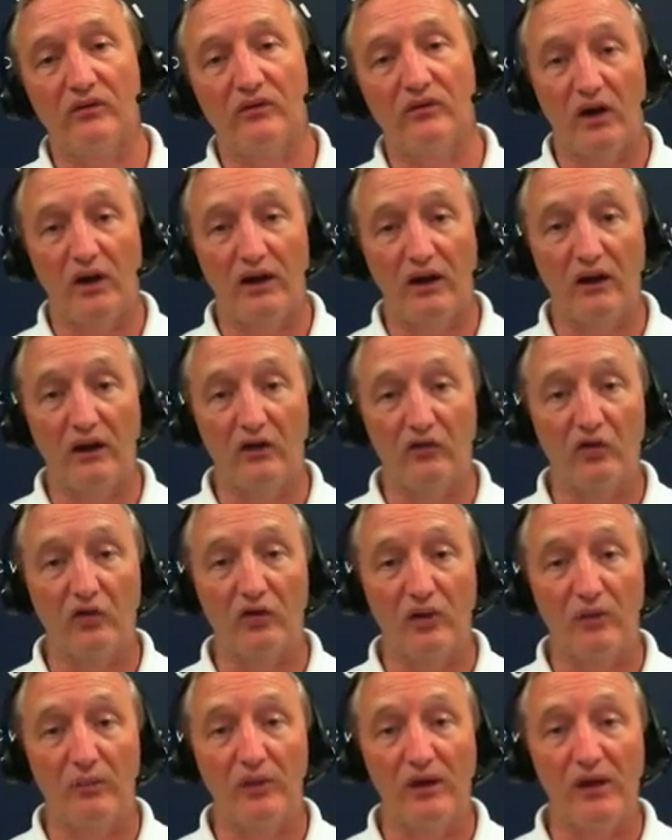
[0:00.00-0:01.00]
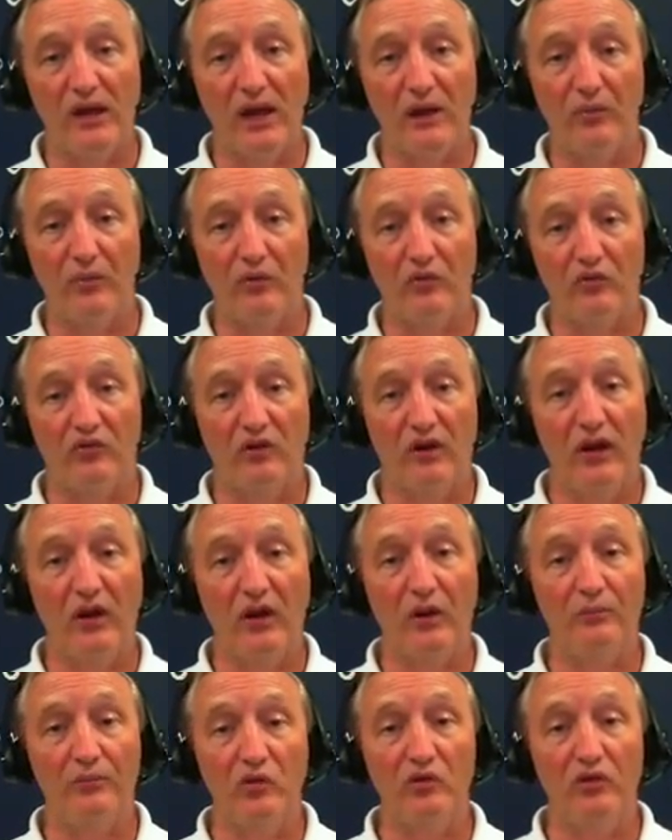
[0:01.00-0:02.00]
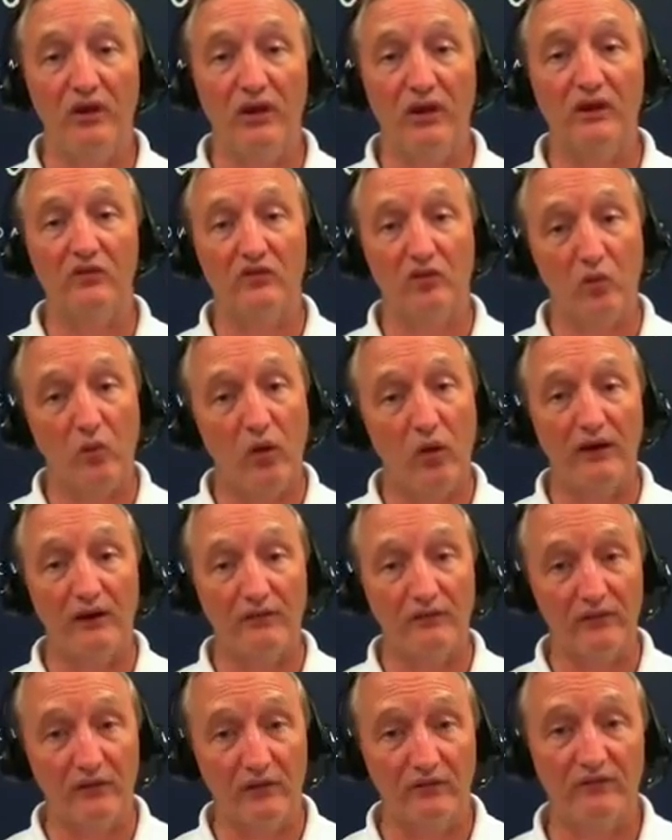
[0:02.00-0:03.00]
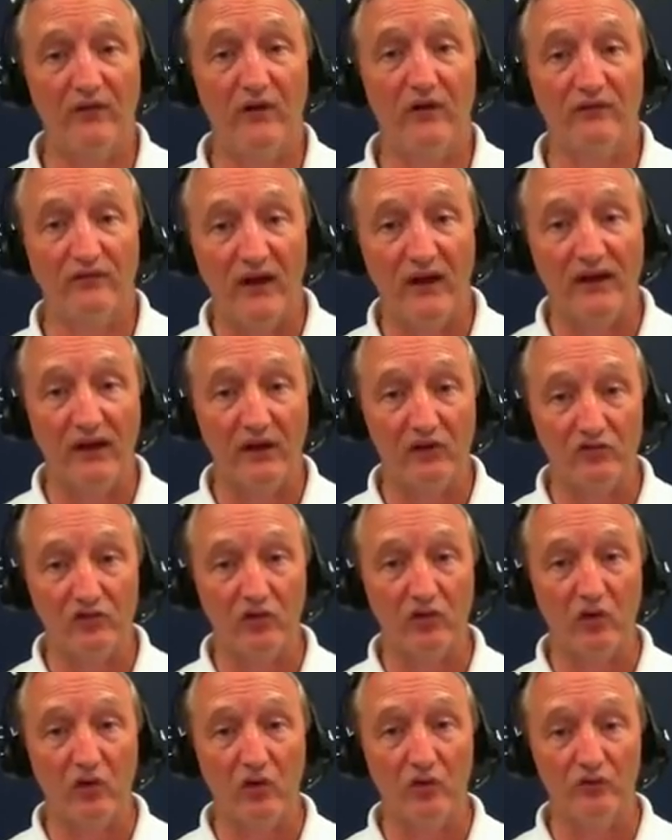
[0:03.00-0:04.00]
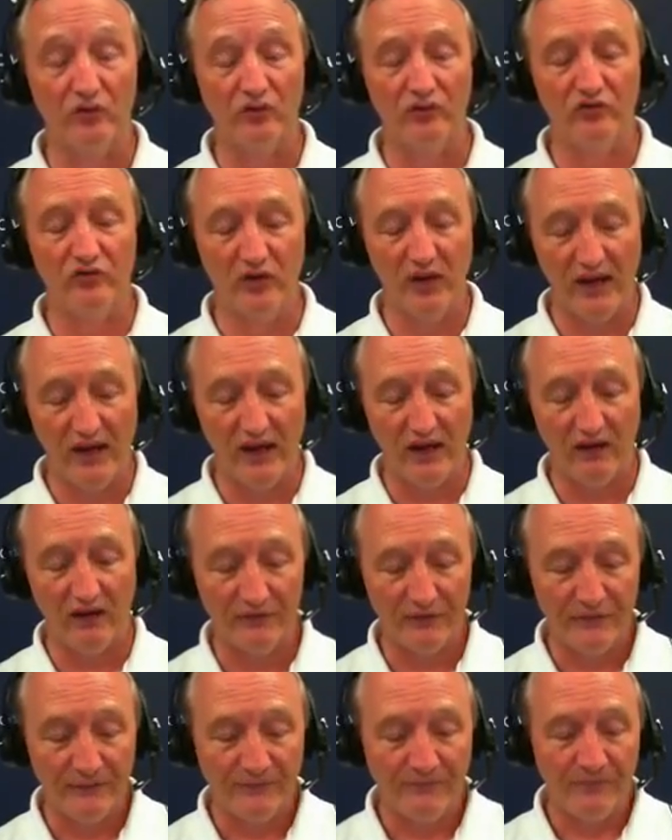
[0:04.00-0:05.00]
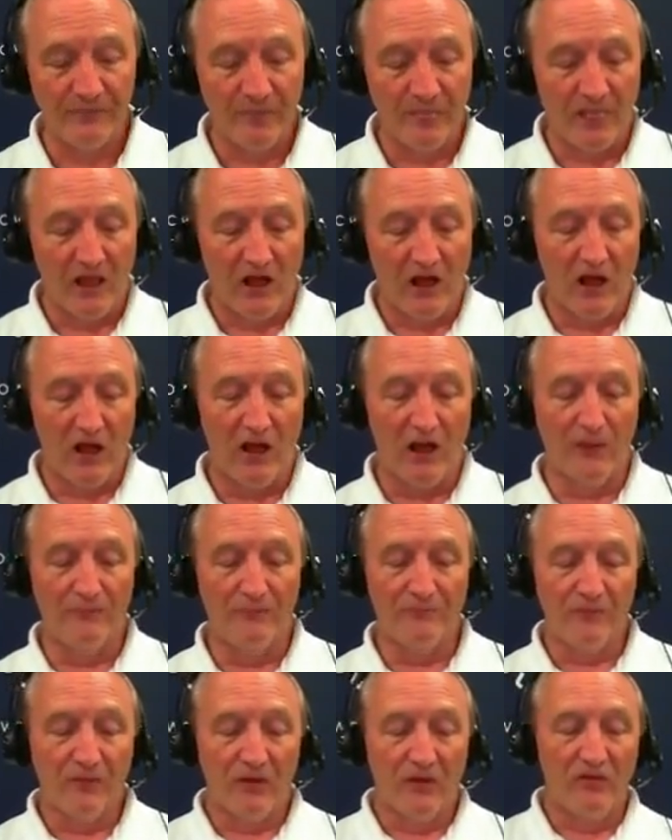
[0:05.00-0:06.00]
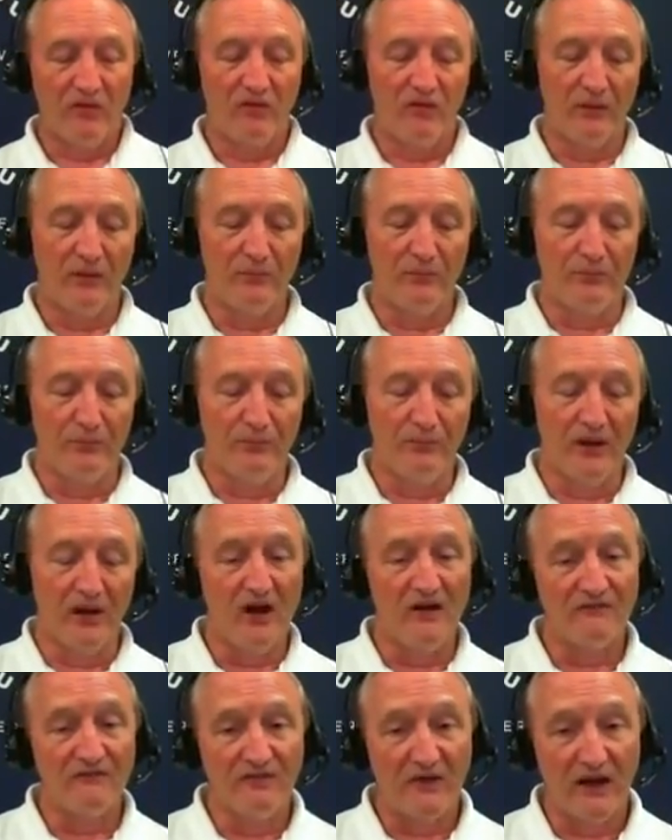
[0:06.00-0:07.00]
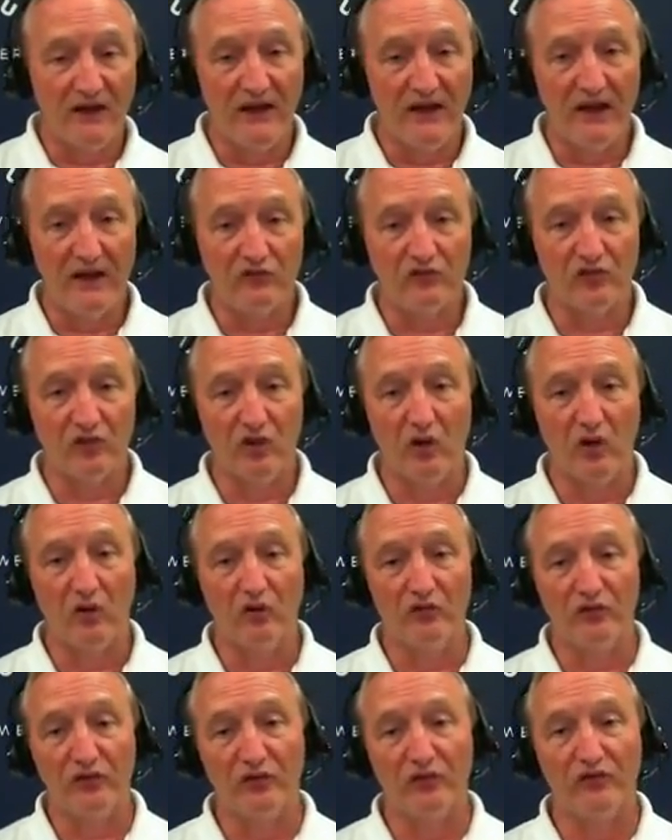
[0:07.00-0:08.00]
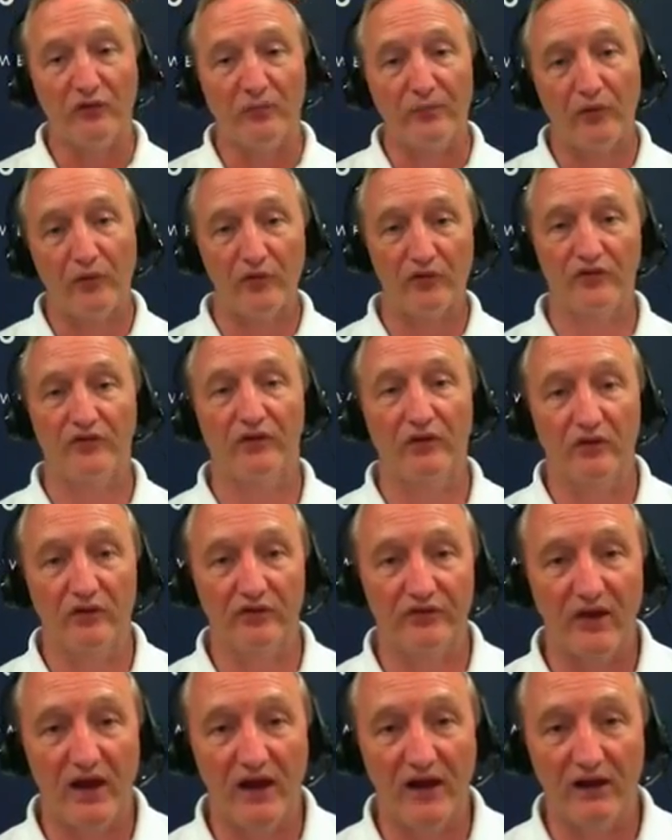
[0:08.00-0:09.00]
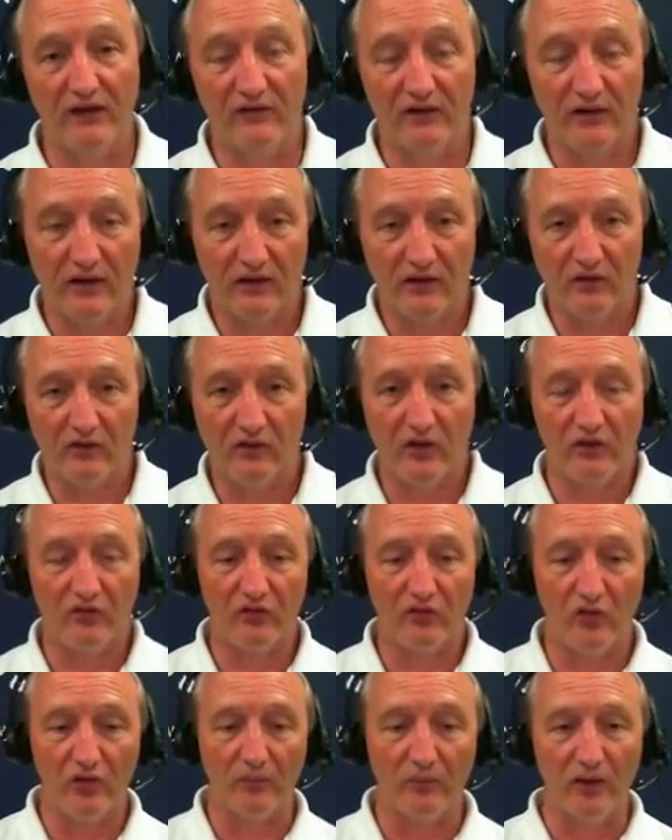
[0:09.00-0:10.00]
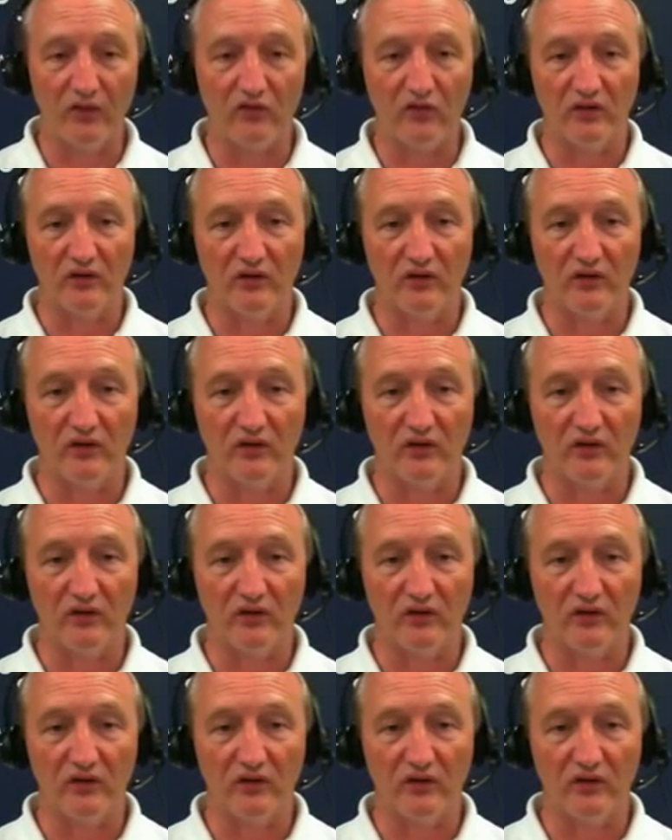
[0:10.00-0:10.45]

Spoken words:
training is going to be able to help you get to whatever financial goals that you have. Then beyond financial goals, there's the personal side of it. I sort of mentioned